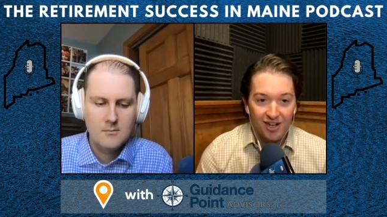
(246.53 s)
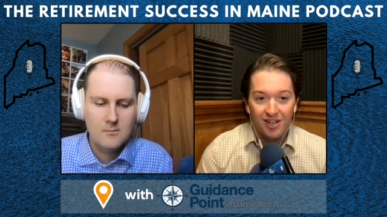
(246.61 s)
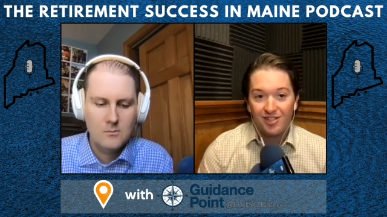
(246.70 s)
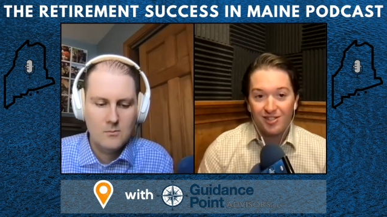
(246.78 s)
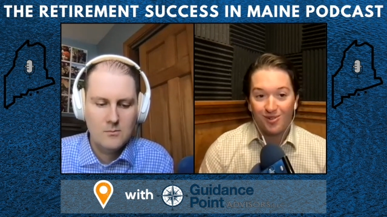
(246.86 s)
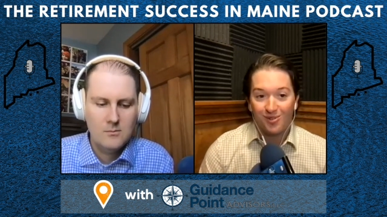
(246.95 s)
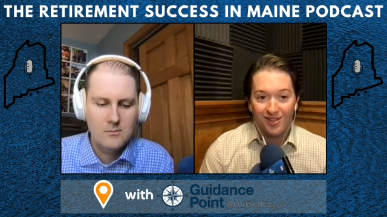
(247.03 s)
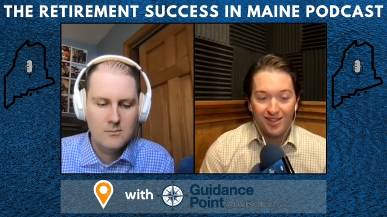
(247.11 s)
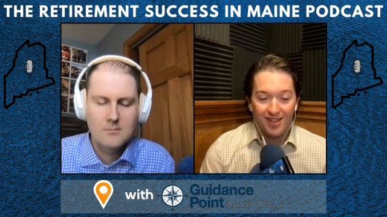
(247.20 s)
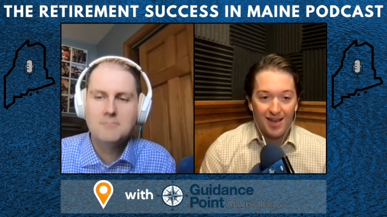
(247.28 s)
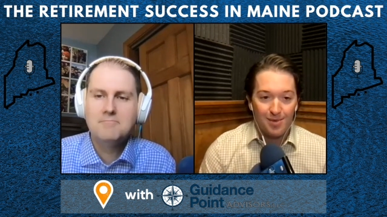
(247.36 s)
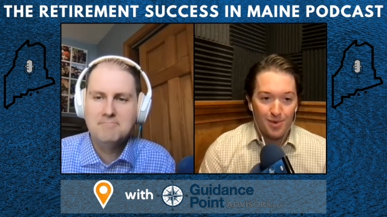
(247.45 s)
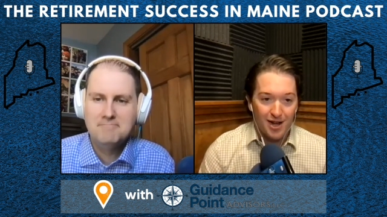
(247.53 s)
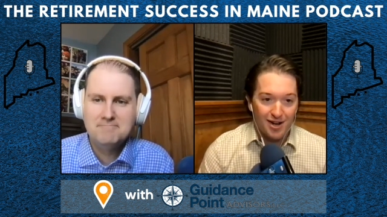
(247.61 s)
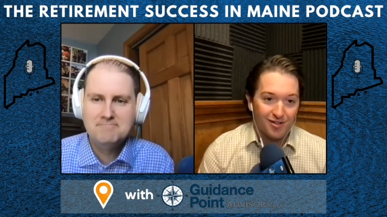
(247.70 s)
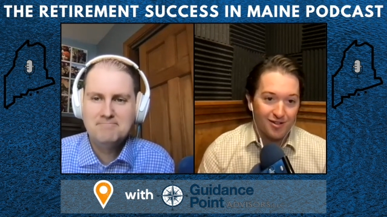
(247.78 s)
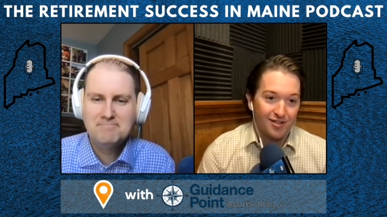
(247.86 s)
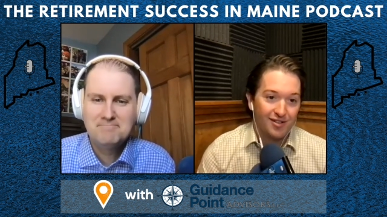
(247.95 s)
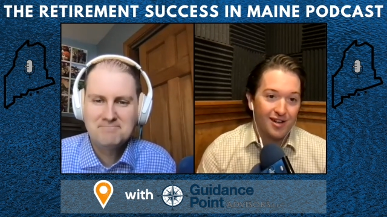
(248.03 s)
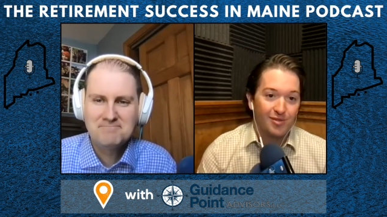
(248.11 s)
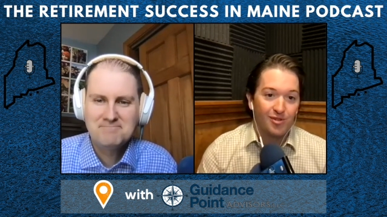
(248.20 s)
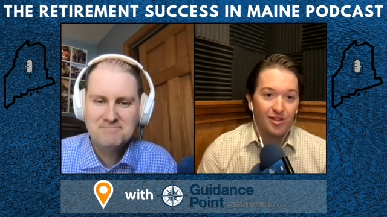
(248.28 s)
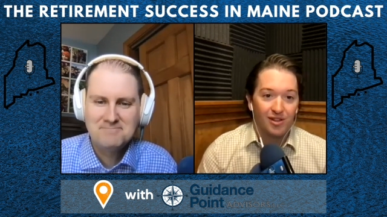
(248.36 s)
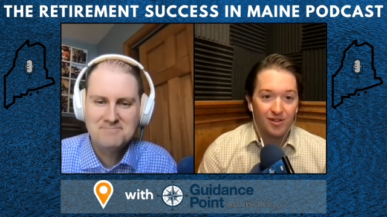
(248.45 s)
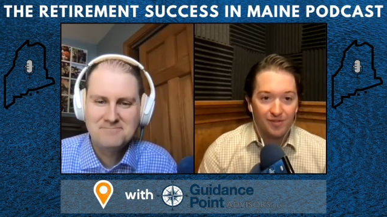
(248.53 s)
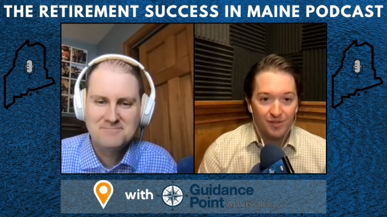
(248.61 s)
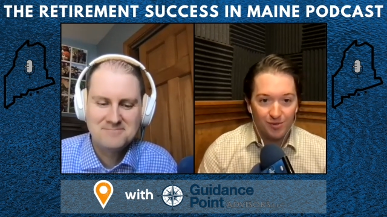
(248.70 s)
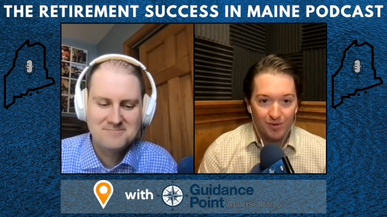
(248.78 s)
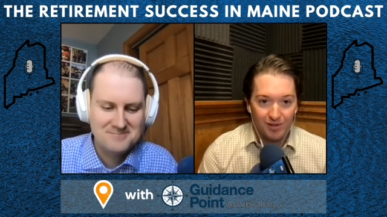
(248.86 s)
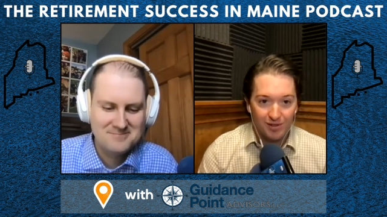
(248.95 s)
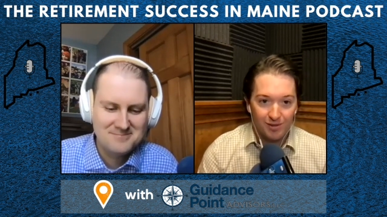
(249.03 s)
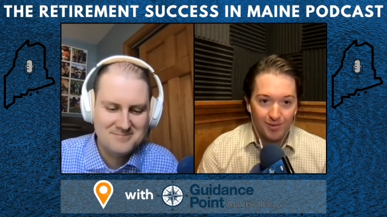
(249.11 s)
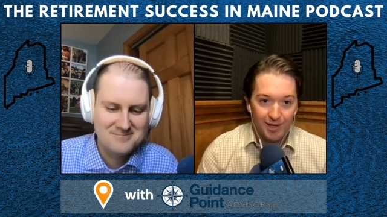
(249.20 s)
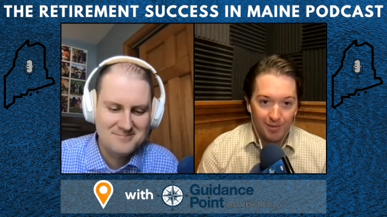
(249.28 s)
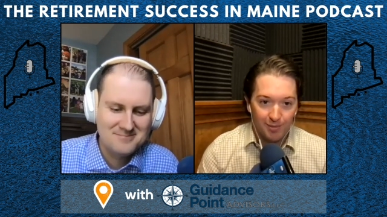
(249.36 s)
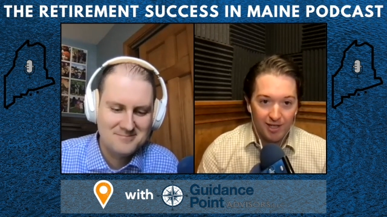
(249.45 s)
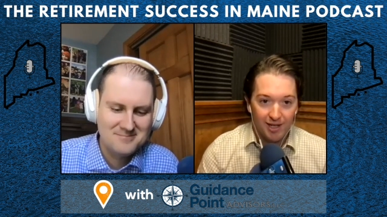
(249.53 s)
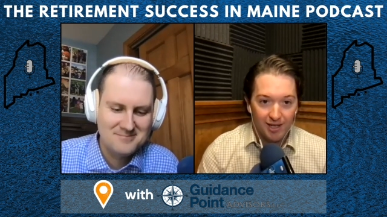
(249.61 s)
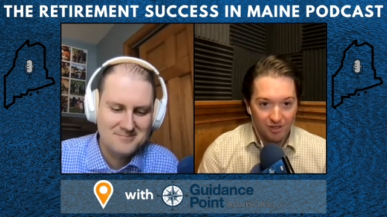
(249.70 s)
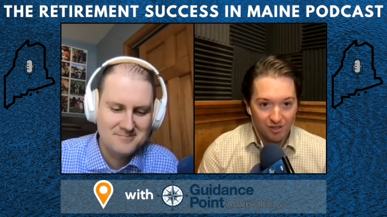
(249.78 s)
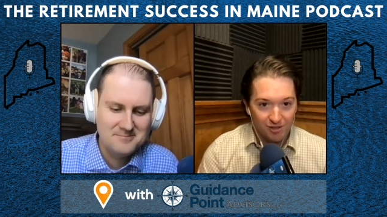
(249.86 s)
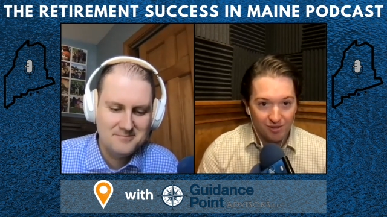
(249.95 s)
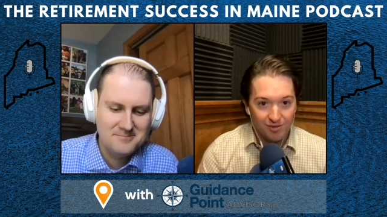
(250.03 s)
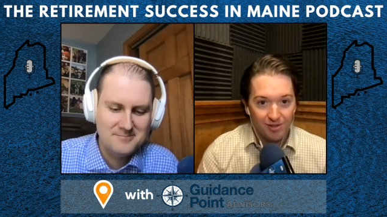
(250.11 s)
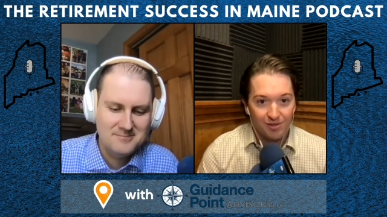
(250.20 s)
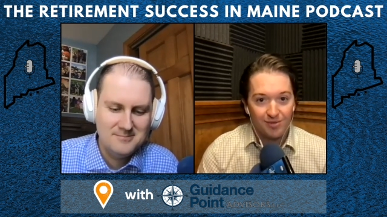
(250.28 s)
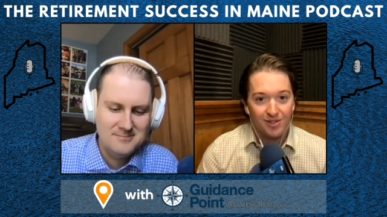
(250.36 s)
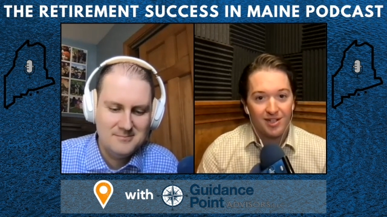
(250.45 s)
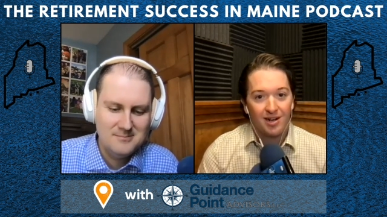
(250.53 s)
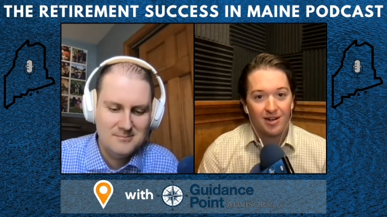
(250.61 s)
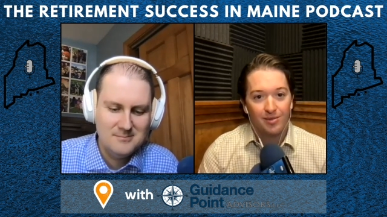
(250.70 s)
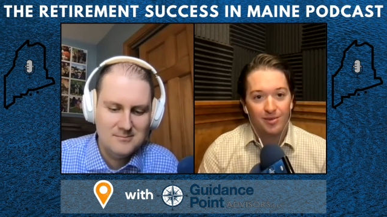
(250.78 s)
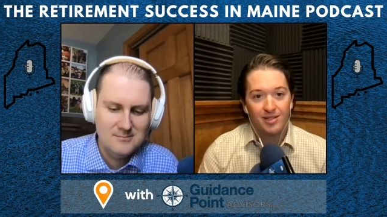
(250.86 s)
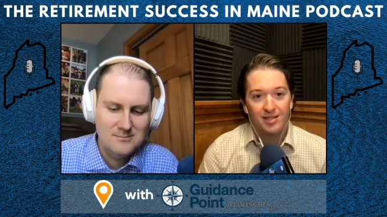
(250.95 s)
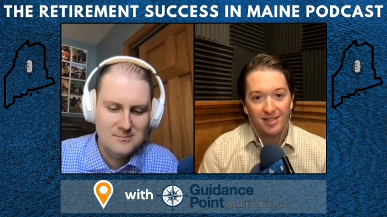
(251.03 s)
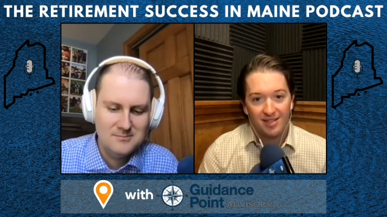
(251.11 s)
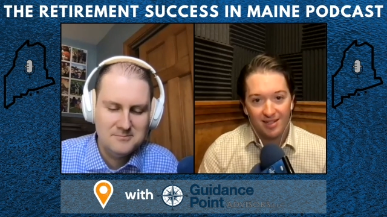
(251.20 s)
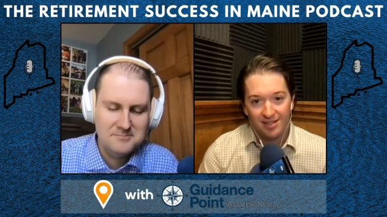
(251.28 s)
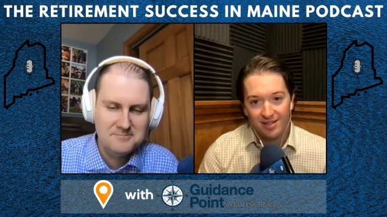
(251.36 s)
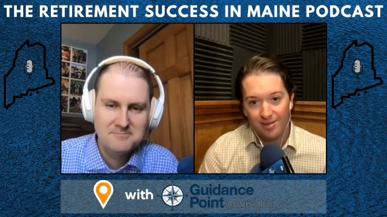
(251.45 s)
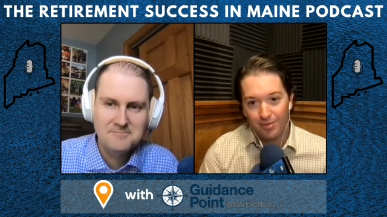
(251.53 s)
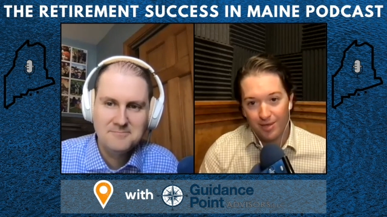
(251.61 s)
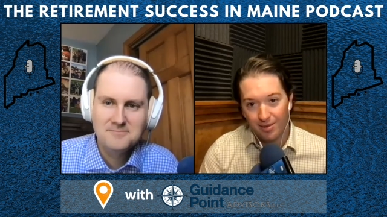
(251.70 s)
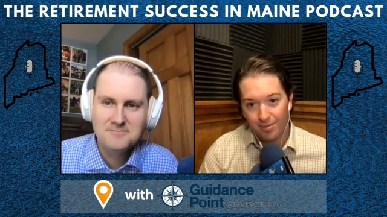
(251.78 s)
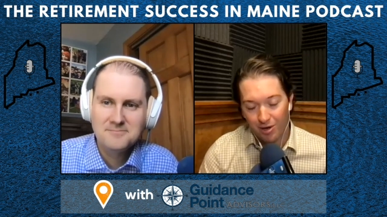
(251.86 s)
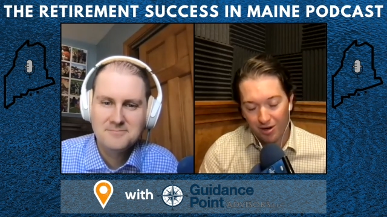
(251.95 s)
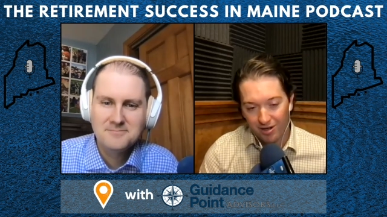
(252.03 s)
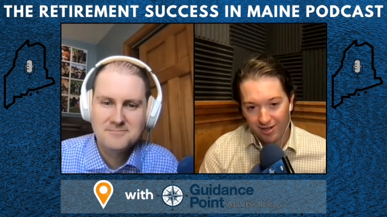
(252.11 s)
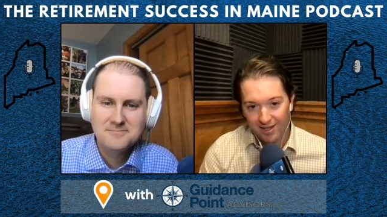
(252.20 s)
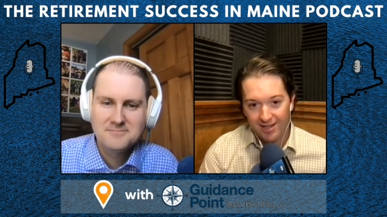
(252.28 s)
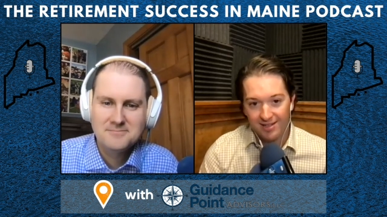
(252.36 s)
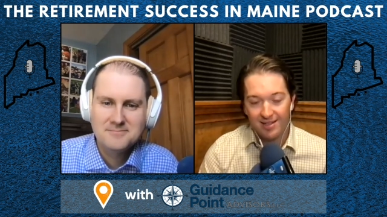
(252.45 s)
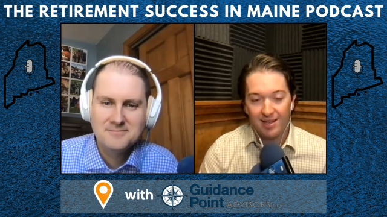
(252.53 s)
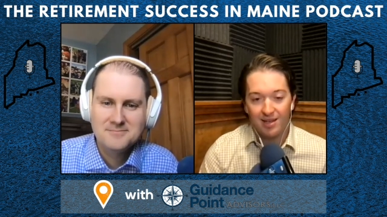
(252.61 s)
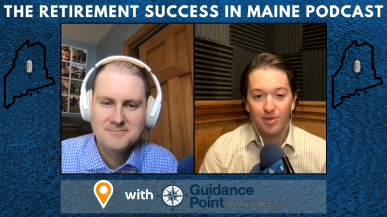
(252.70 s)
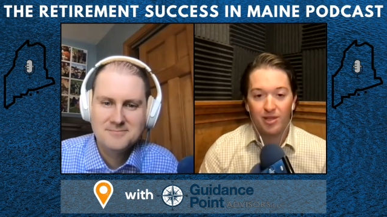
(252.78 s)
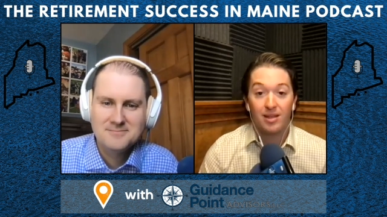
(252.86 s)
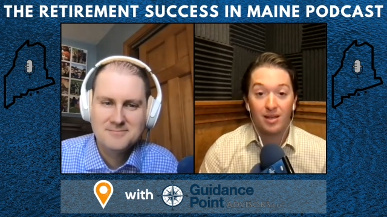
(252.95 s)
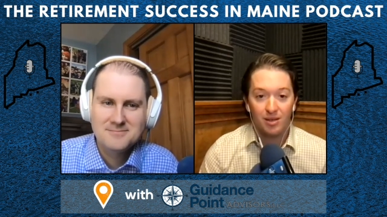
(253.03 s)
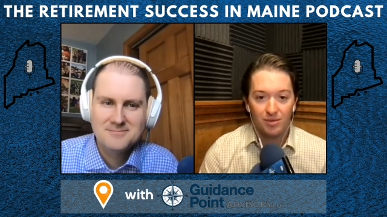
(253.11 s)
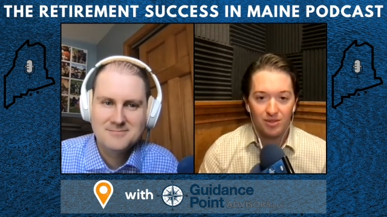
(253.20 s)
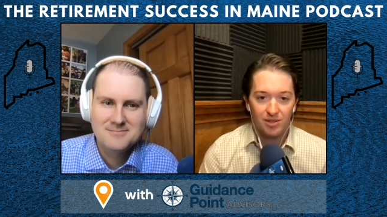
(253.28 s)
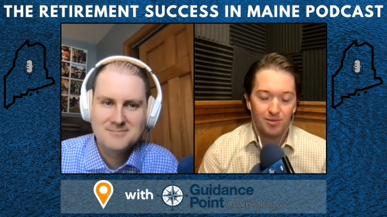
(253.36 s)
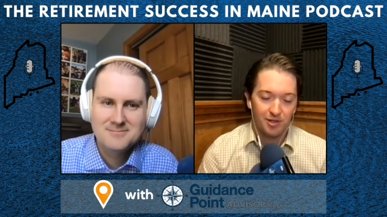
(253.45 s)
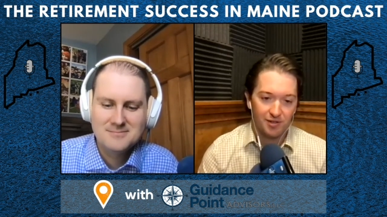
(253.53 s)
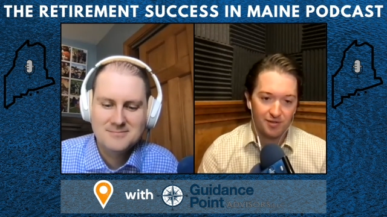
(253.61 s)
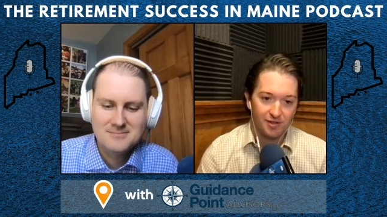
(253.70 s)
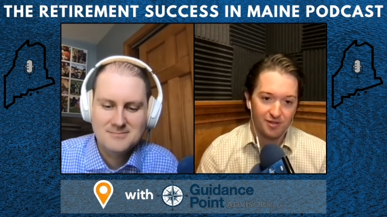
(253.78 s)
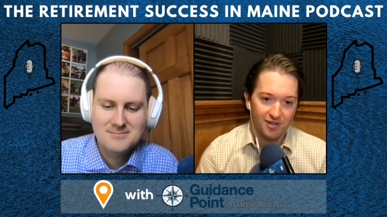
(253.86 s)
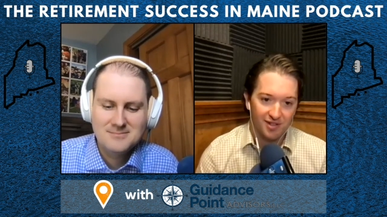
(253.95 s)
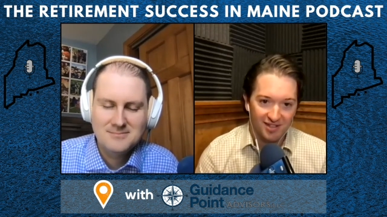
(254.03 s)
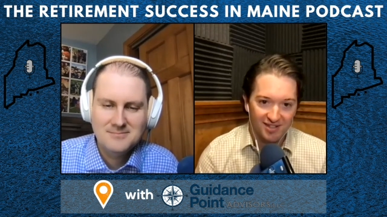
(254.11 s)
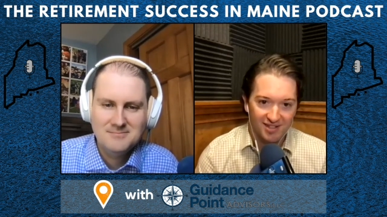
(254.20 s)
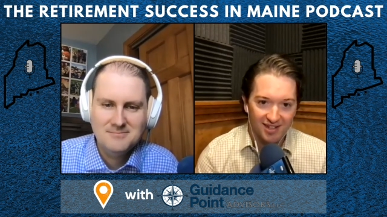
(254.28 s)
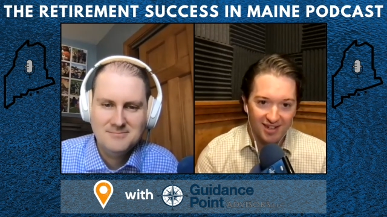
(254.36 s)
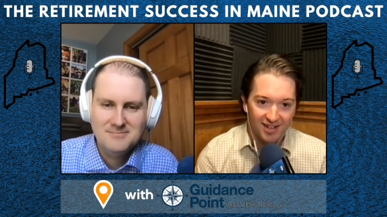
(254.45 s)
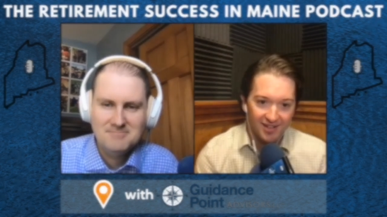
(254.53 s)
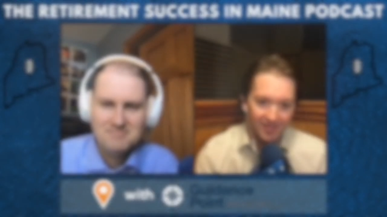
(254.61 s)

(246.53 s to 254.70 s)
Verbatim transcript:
Speaker 1: So, with that background, I would love to welcome Amy Angelo to the Retirement Success in Maine podcast. Amy, thank you so much for joining us today.